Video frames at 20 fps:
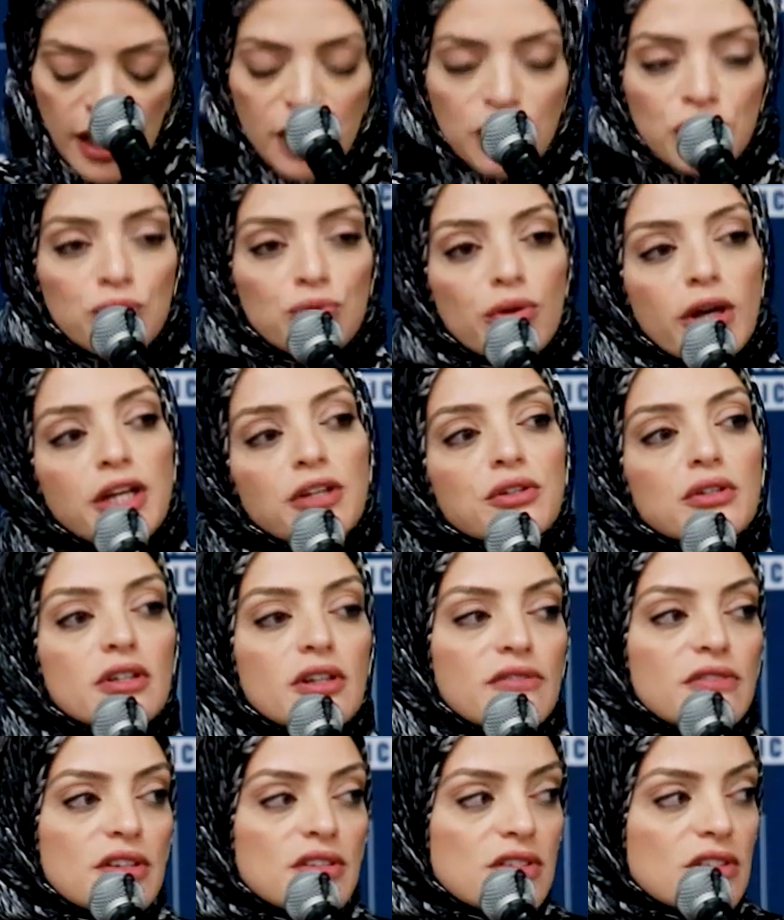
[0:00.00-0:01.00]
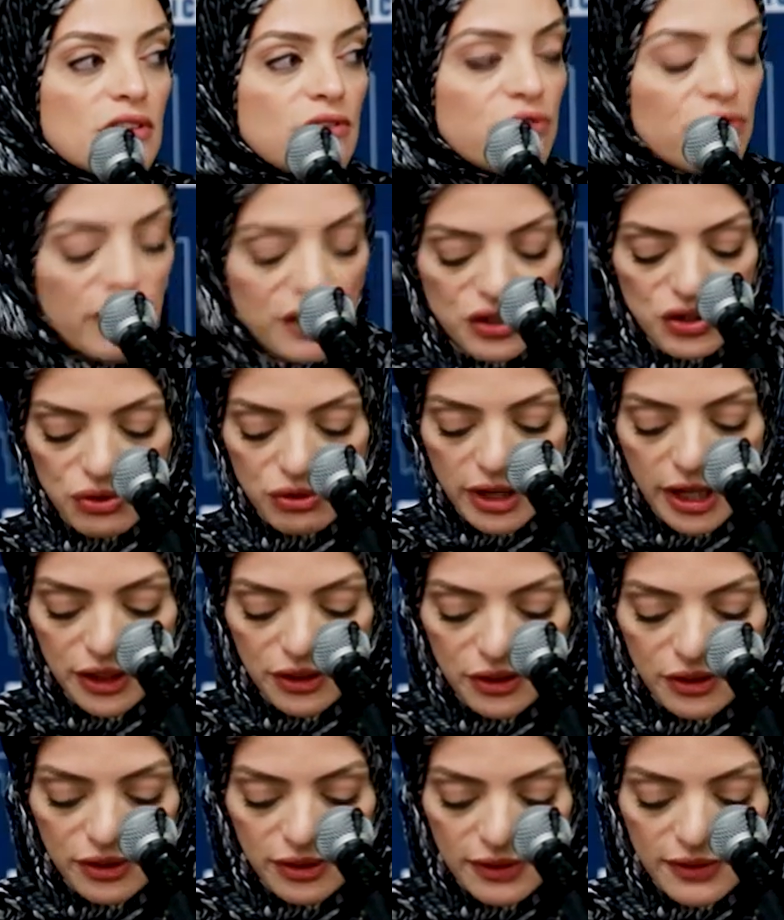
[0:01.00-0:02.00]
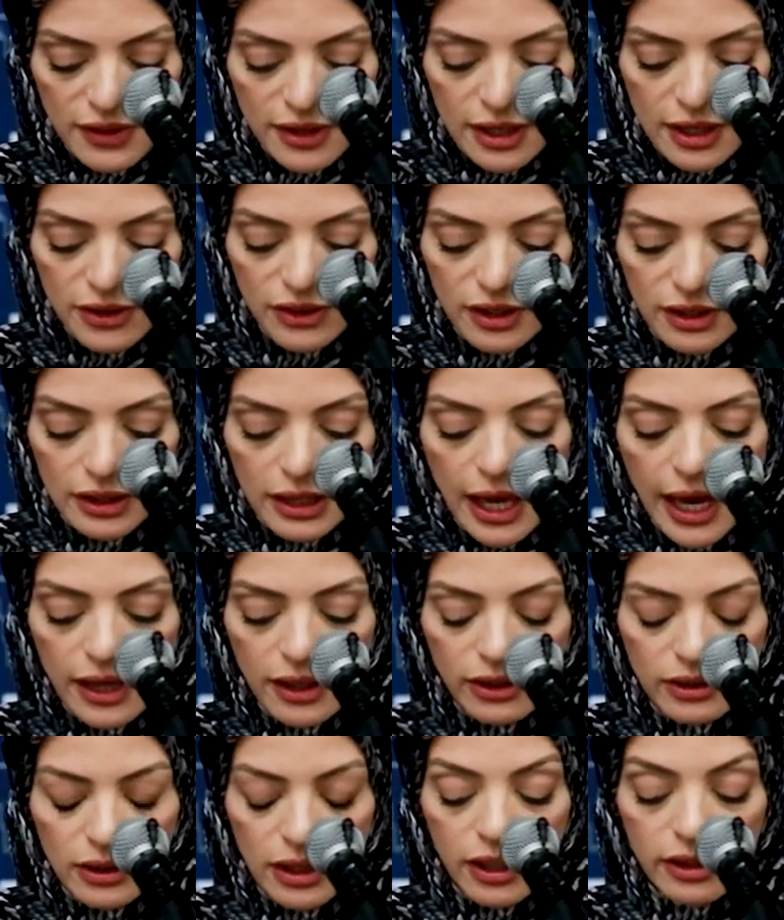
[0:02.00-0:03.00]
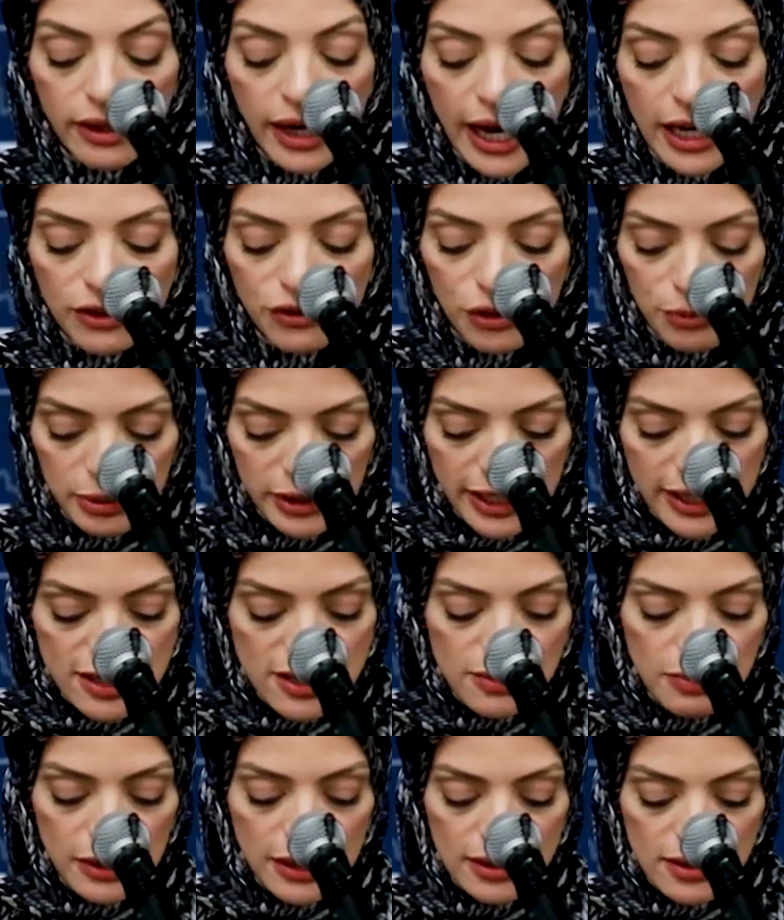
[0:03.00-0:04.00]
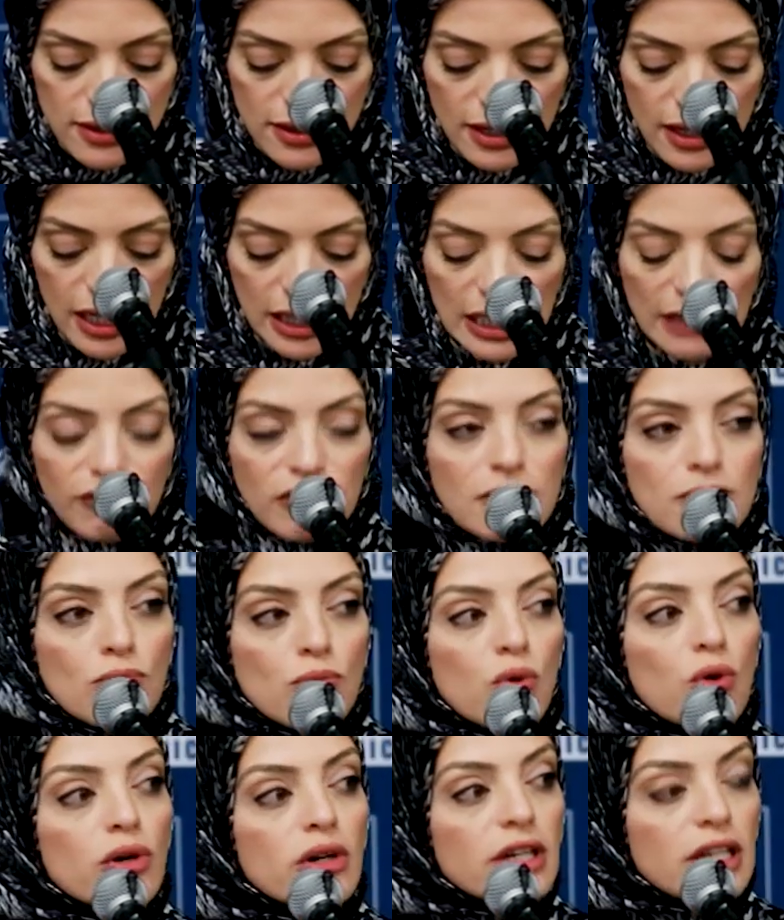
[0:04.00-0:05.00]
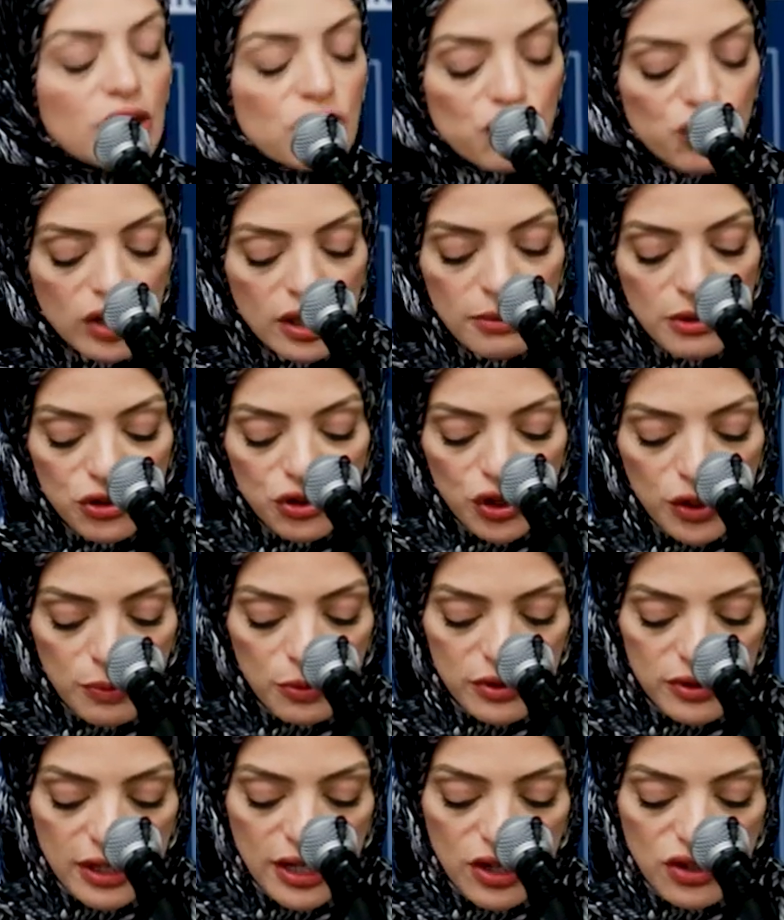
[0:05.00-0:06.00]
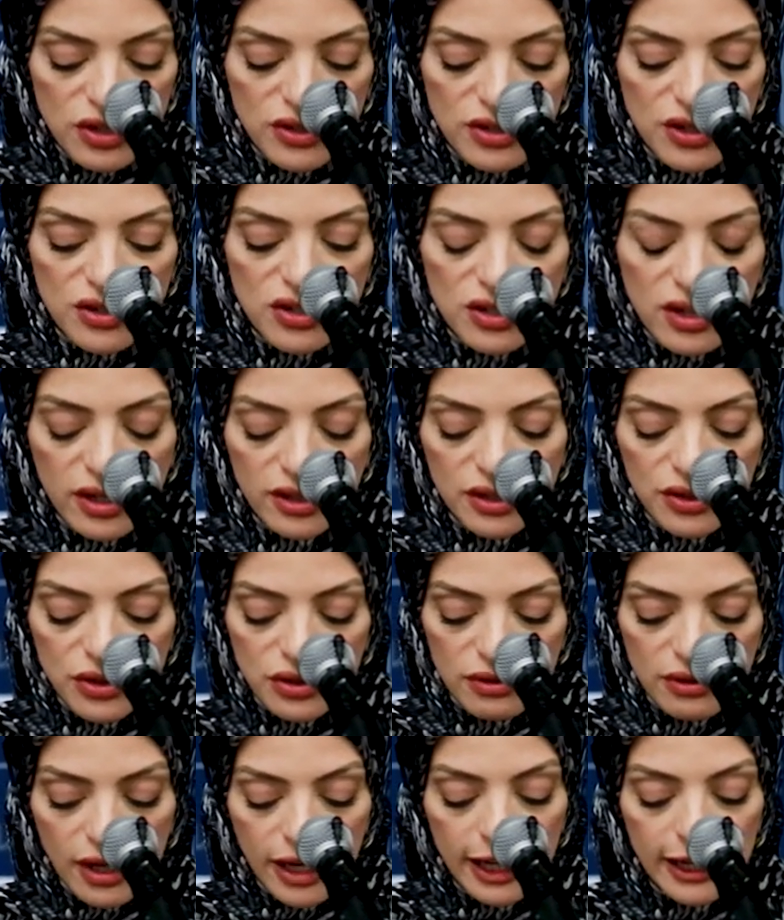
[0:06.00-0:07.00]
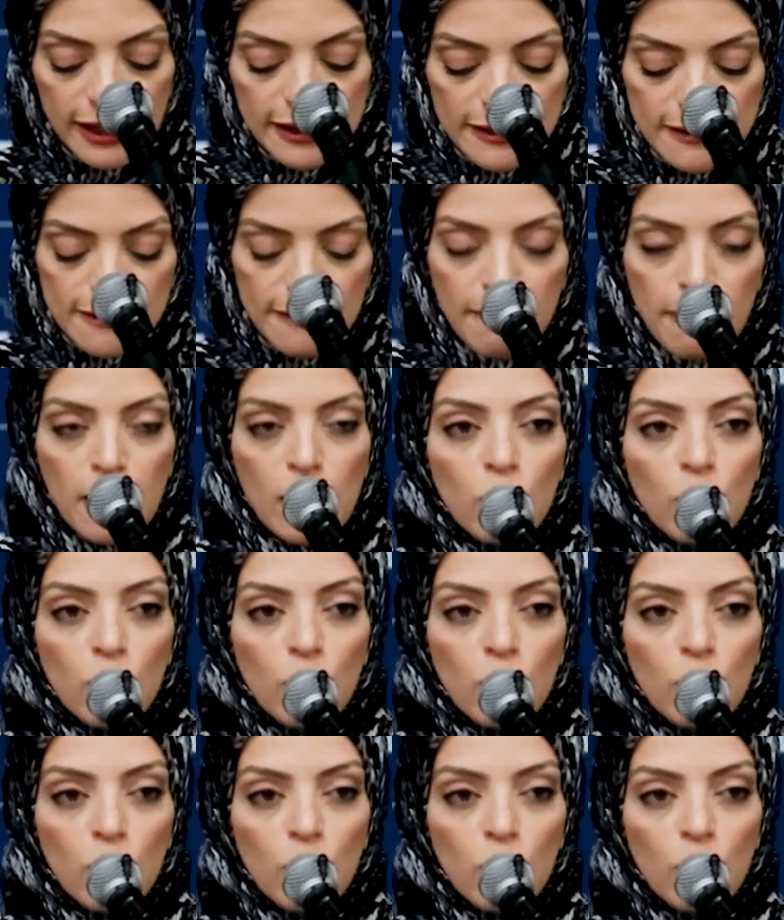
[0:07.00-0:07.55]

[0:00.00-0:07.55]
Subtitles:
And the writer of this is a French writer, the Le Grand Replacement, and even more extreme interpretations are starting to rise.